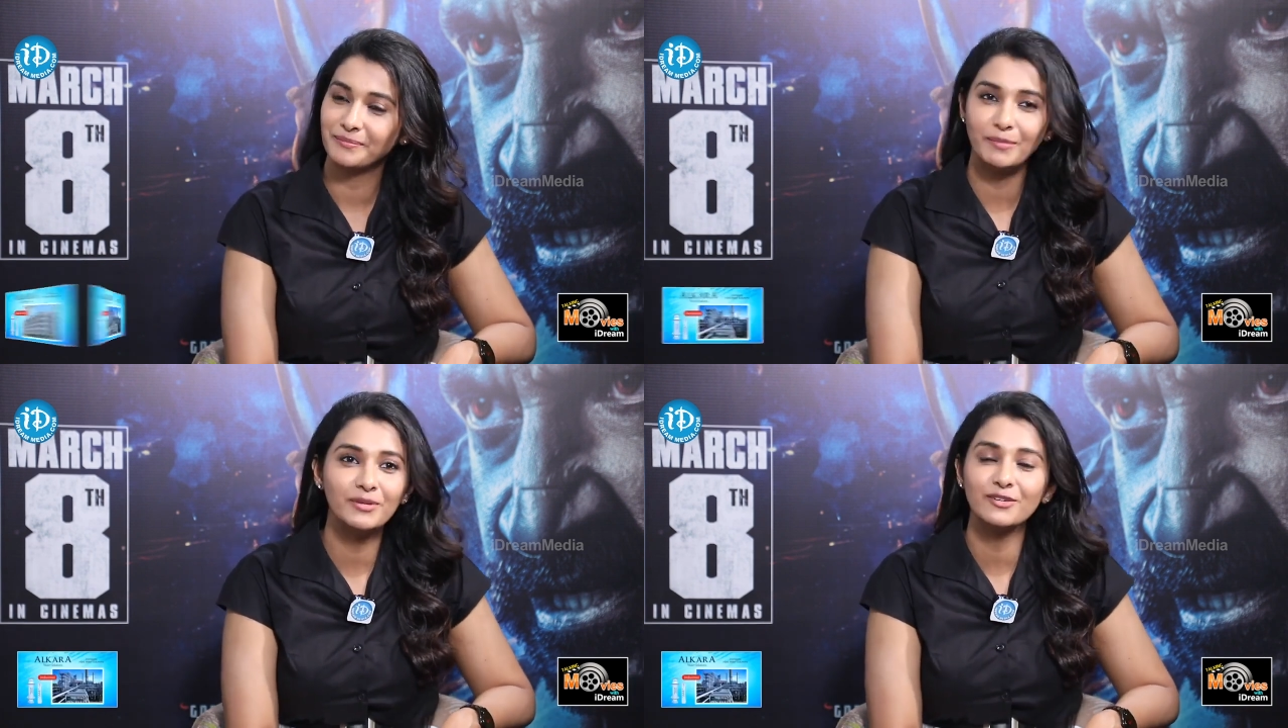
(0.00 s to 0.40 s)

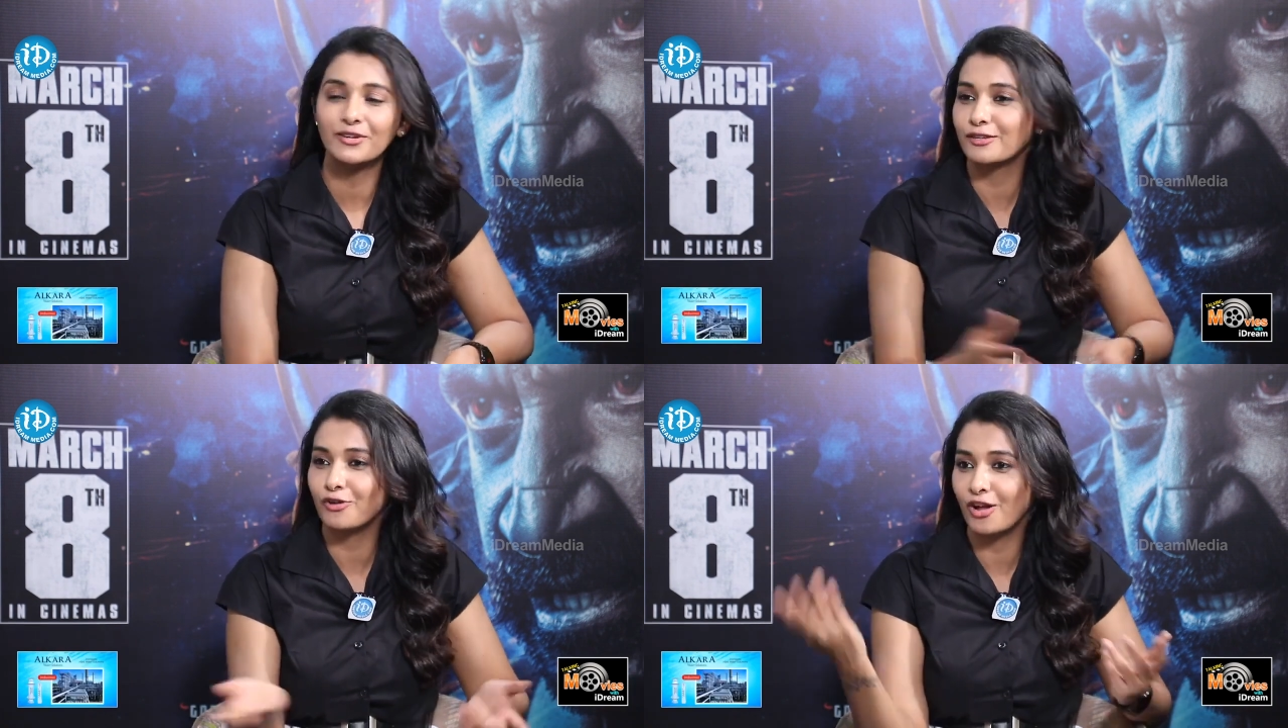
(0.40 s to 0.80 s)
Maybe you
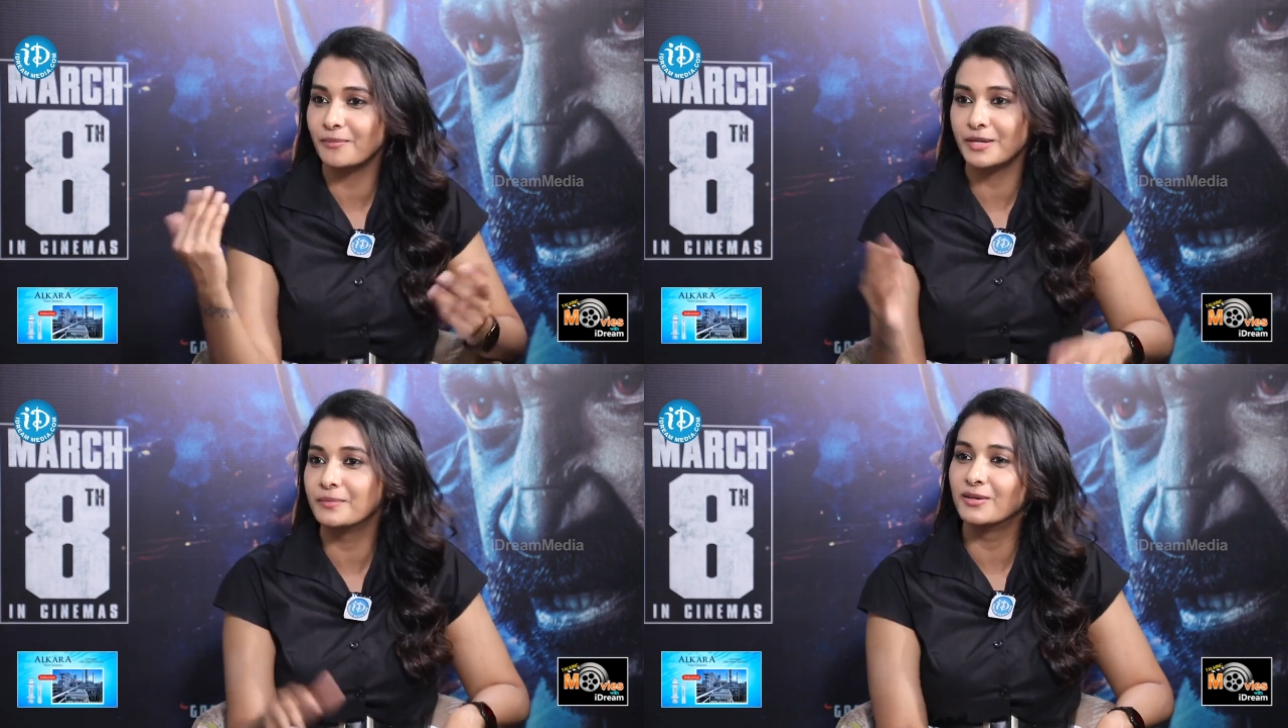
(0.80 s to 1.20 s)
can call
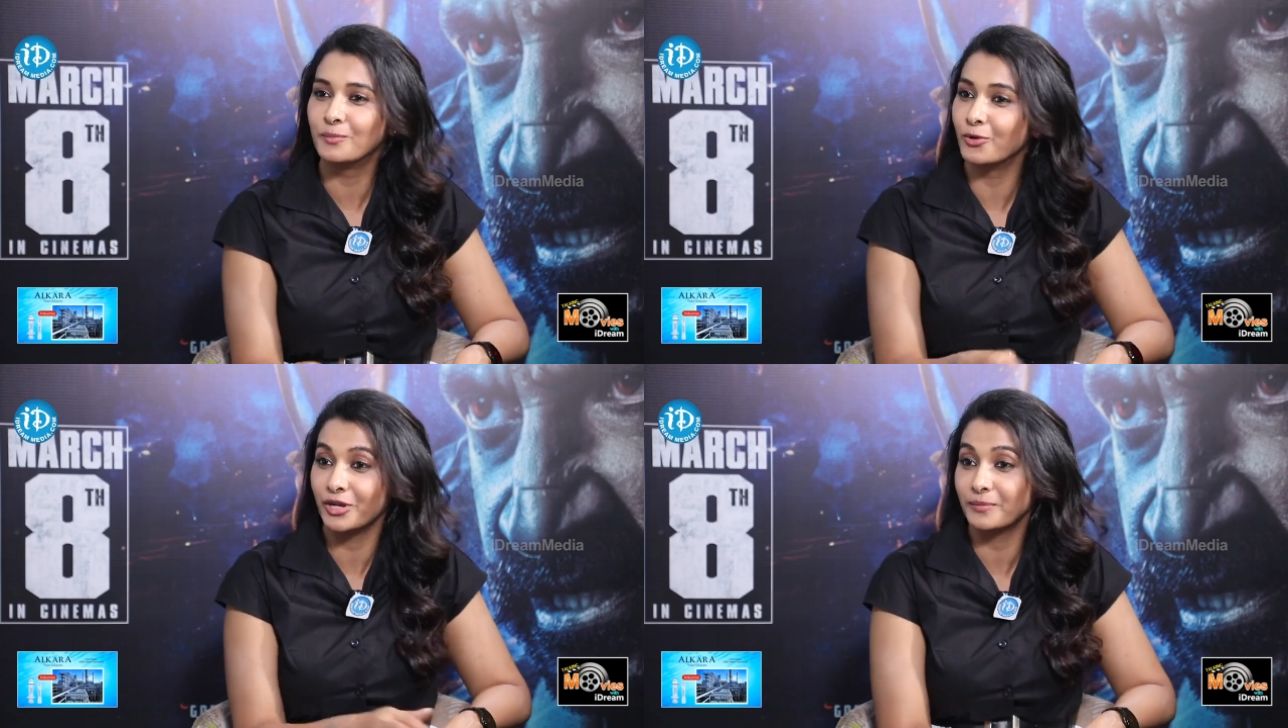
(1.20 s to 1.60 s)
me a
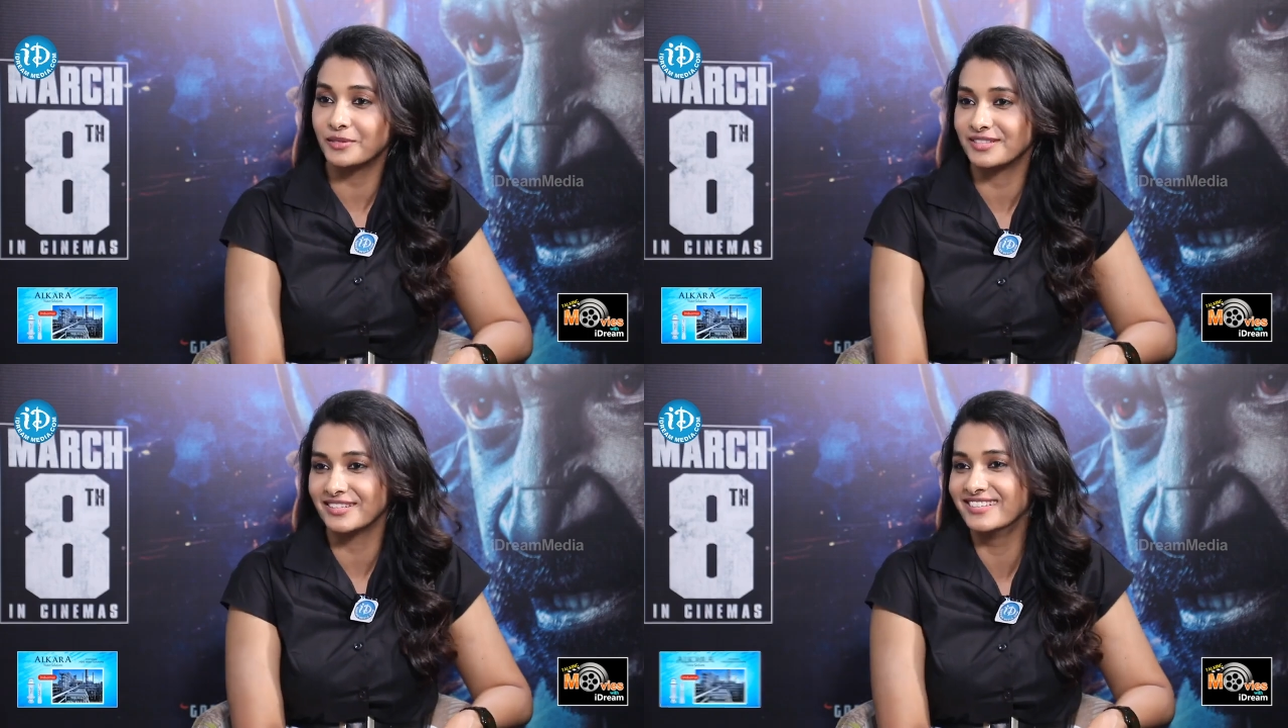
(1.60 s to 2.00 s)
boring
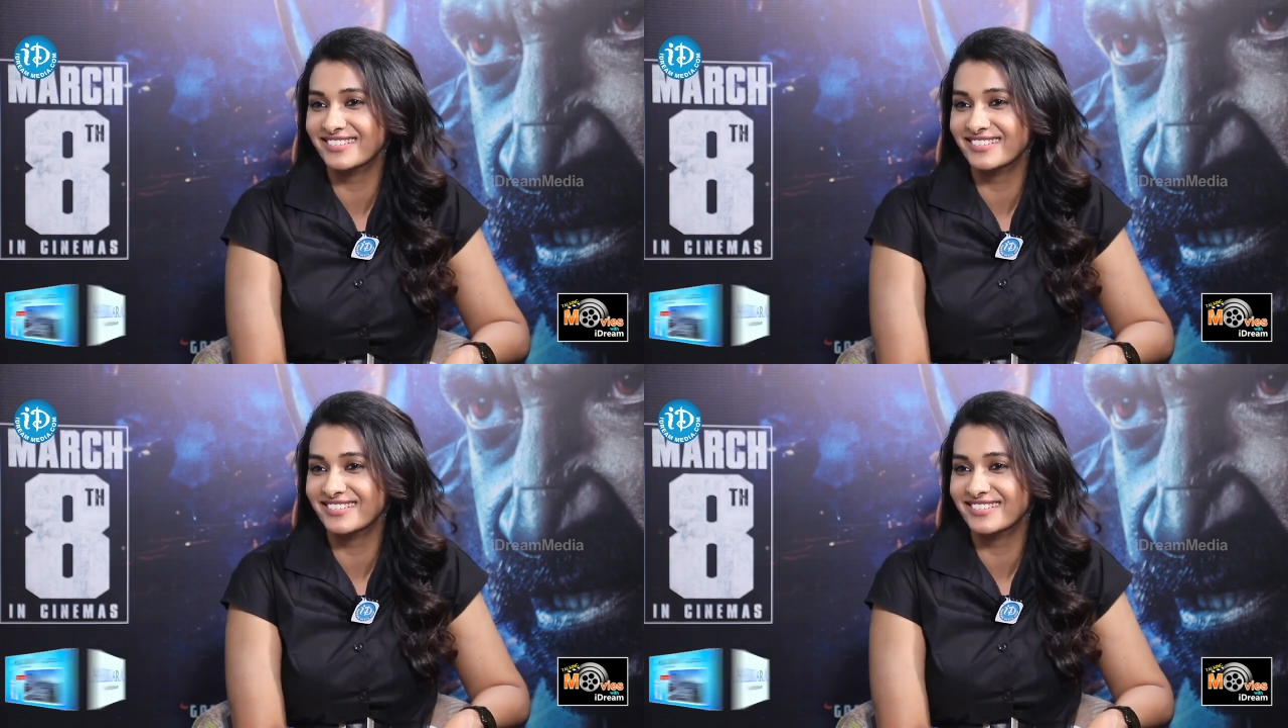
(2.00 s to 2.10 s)
person.